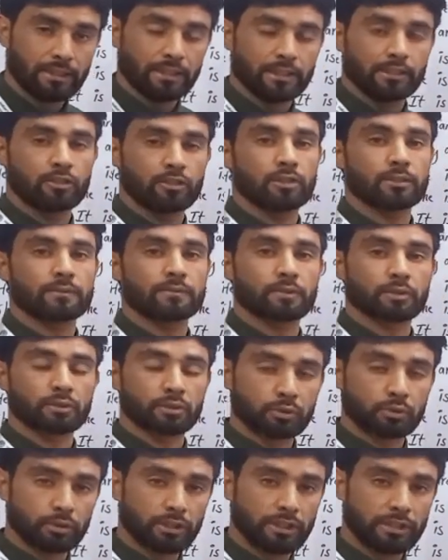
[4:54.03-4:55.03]
not for
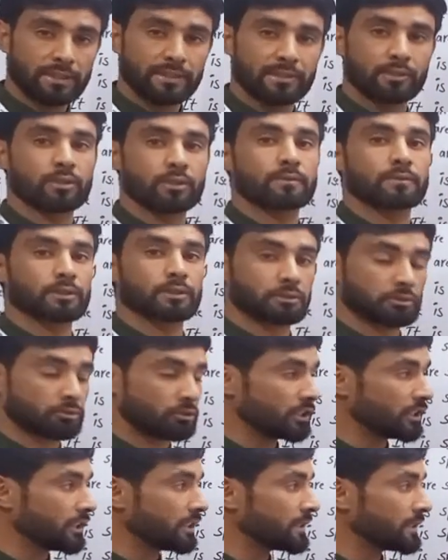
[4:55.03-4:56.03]
2 days, not for 3
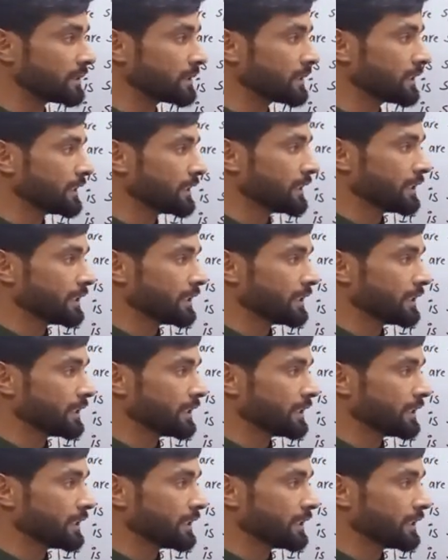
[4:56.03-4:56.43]
days.